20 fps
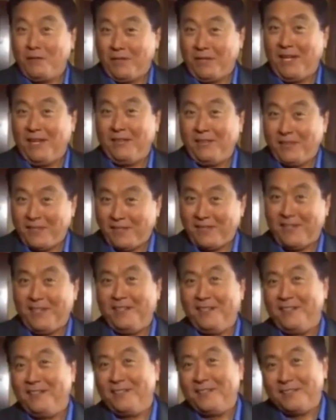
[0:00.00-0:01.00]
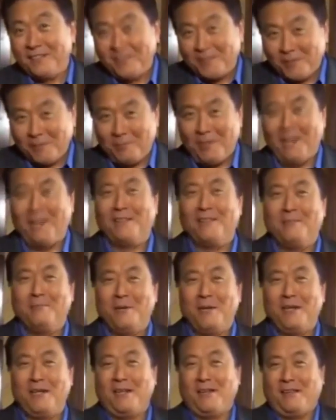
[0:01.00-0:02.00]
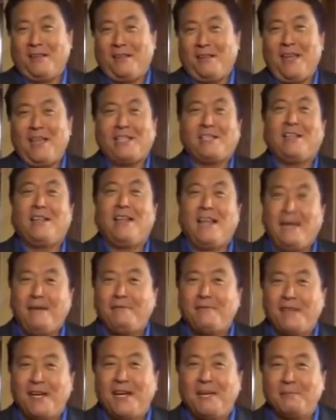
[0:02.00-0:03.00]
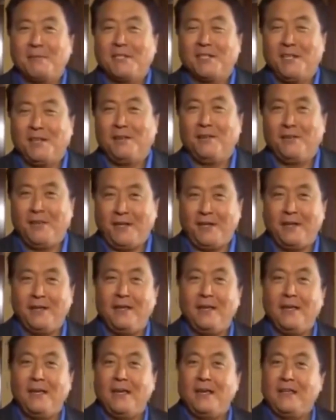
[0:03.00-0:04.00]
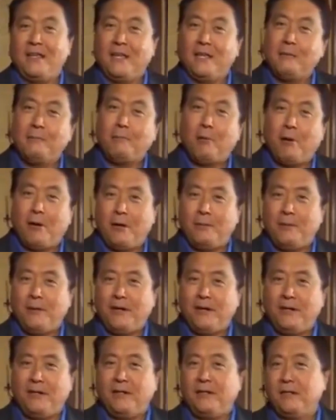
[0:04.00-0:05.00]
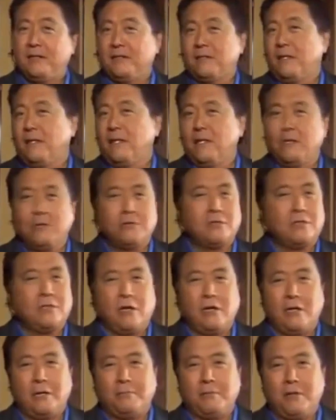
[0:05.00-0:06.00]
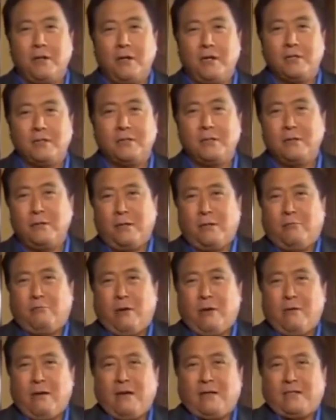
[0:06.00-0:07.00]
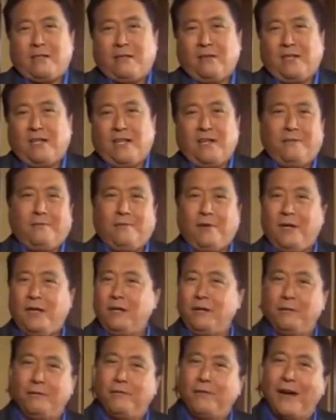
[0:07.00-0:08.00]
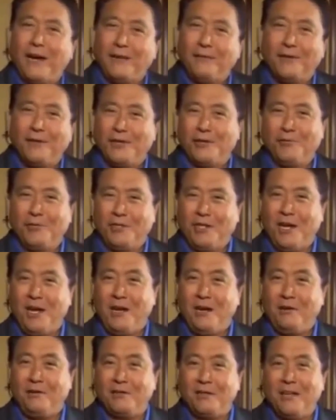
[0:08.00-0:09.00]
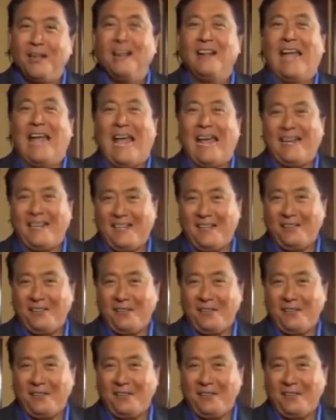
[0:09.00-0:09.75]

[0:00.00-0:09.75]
to get the skills to make the money. And that's a lifetime skill thing. The other part about it is the low startup cost. You know, where else can you get in for under $500 and